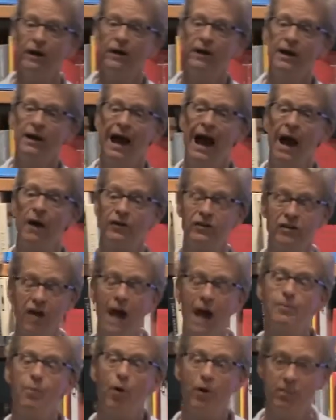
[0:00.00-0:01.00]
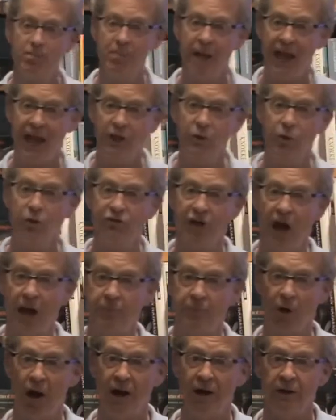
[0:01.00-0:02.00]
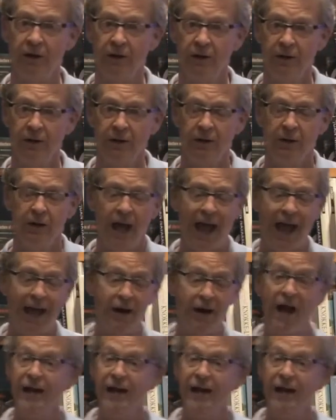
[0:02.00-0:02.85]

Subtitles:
how to type on a manual typewriter. And I had